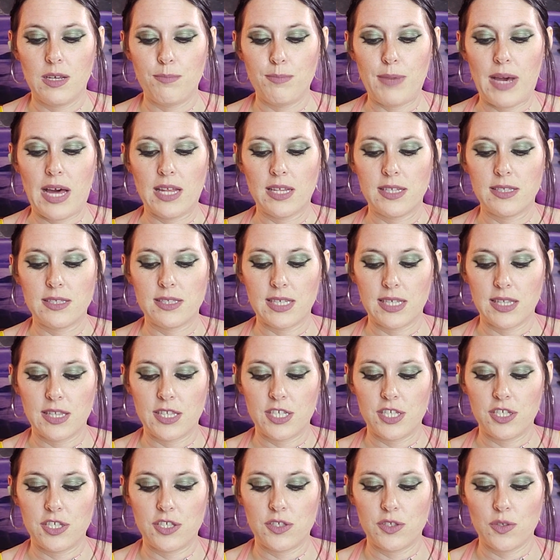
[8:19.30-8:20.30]
Balancing
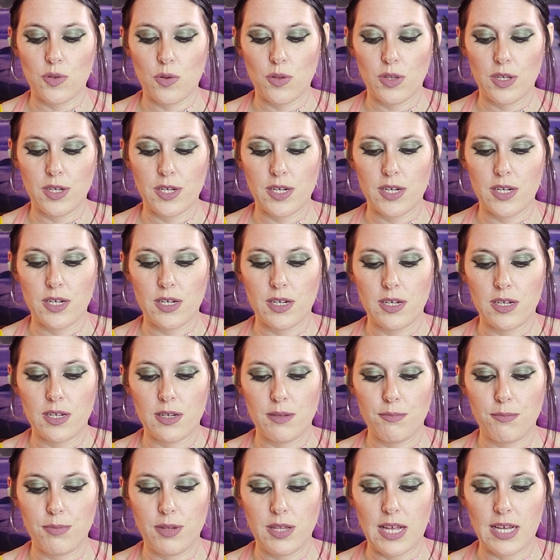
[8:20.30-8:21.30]
the solar
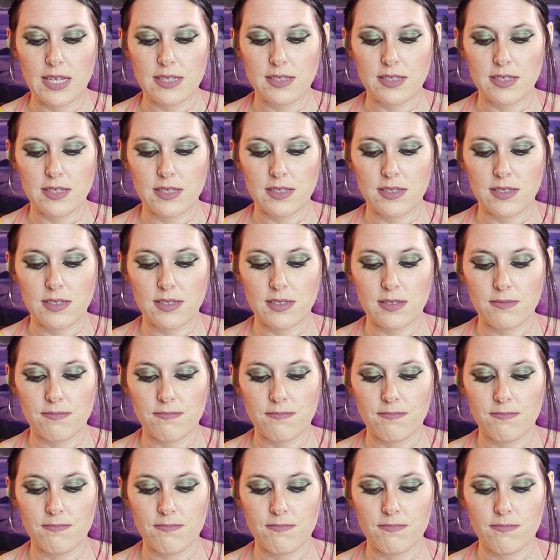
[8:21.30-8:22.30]
plexus.
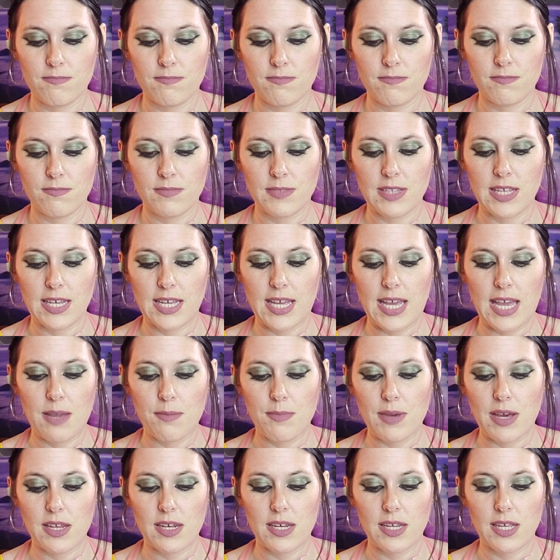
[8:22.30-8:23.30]
That
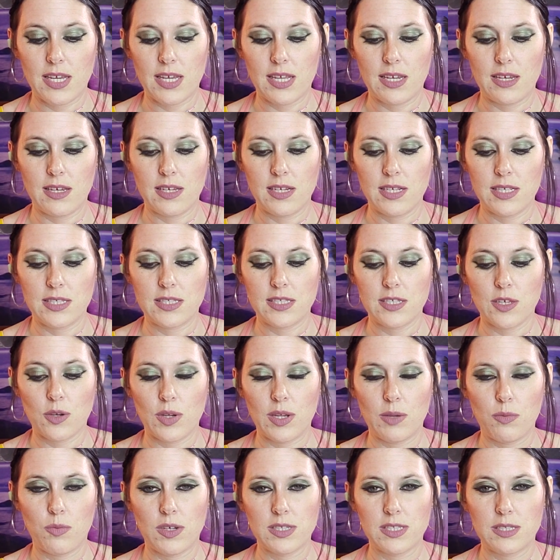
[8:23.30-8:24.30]
came out again, so
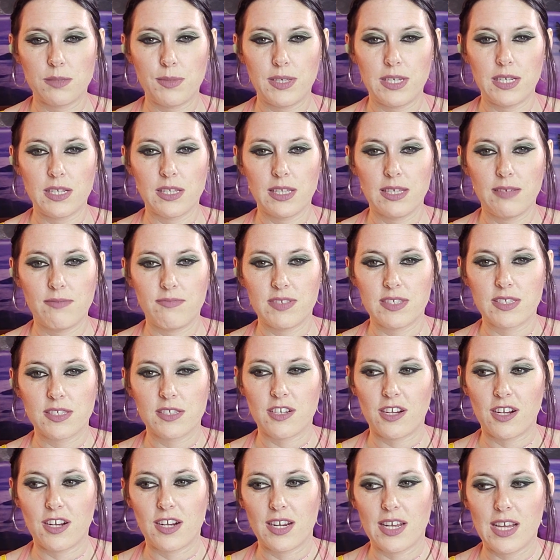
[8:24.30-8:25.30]
it wants me to leave this
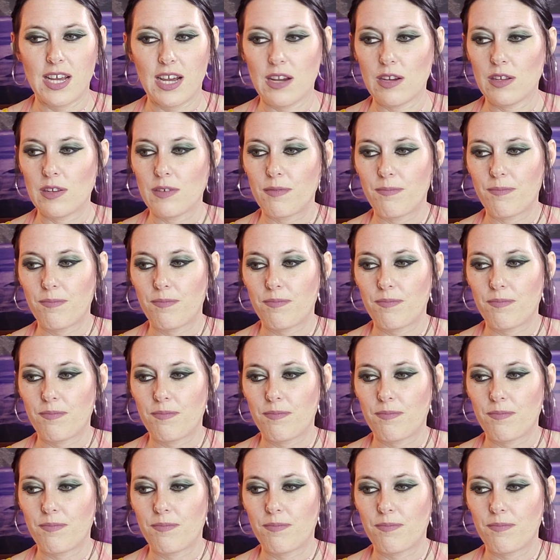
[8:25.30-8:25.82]
card out.